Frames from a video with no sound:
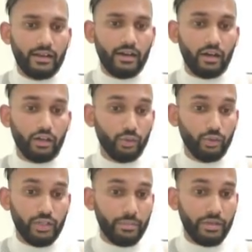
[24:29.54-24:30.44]

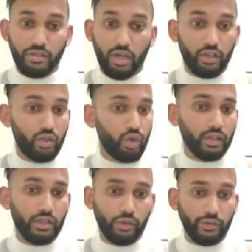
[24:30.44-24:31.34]
occlusion, but it's not
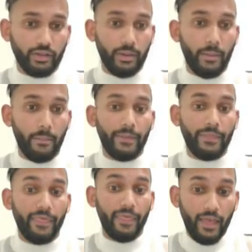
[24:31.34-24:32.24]
total occlusion. But
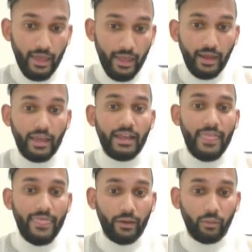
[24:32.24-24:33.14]
then
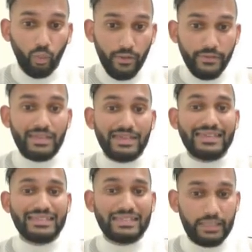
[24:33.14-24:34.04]
that once
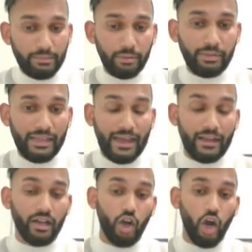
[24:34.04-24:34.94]
stable plaque
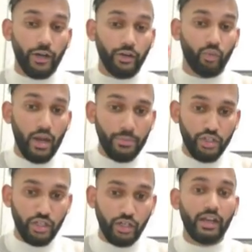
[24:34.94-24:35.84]
got
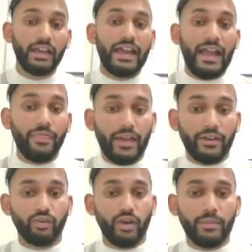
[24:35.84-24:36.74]
ruptured, and that
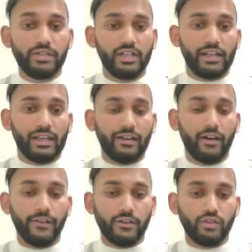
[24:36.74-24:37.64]
rupture can
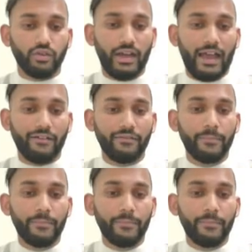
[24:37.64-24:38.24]
cause us to have